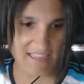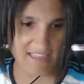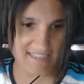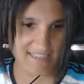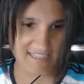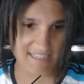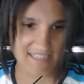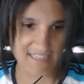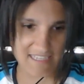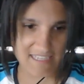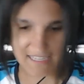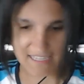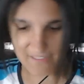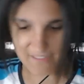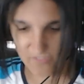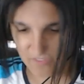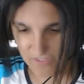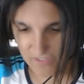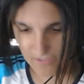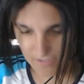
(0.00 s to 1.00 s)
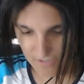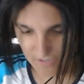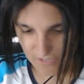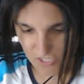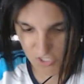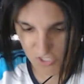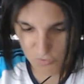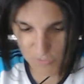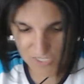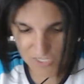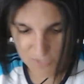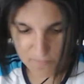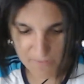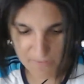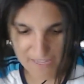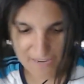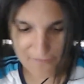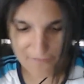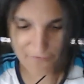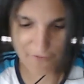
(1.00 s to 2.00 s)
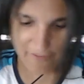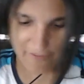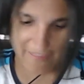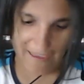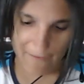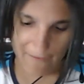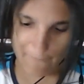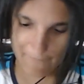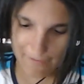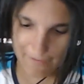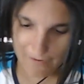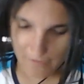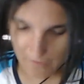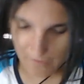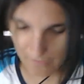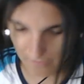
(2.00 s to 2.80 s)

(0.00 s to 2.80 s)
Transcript: Didn't need the switchblade for that one.